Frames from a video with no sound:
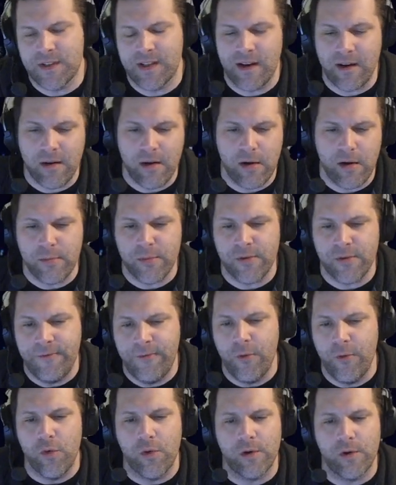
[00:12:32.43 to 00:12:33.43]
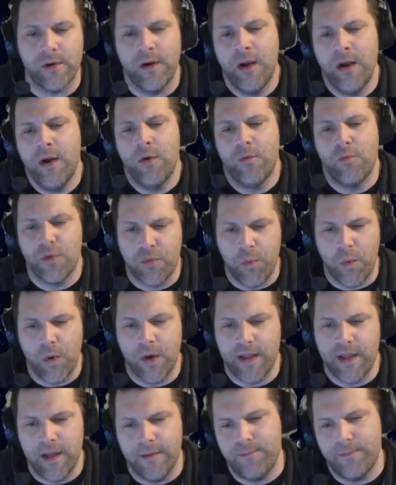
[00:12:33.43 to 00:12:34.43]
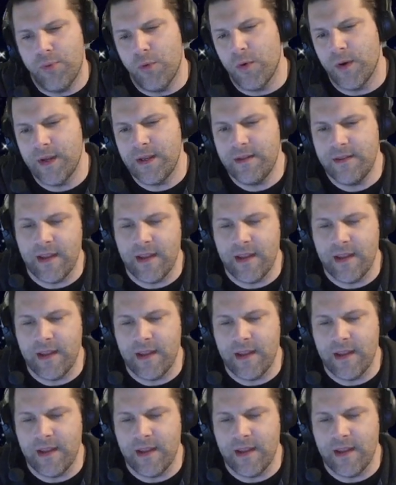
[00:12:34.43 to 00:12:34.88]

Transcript: They are armor 4 with 1 hit point.